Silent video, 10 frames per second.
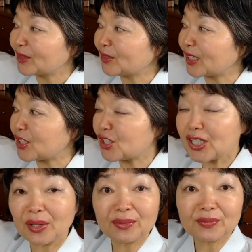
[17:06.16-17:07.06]
the
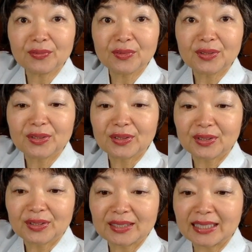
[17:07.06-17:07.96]
shelf,
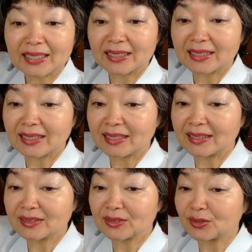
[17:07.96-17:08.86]
the
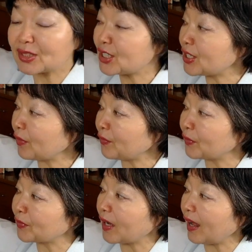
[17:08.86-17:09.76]
shelf
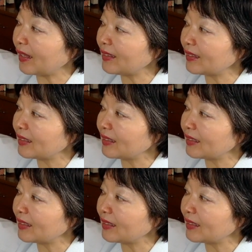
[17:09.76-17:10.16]
of God,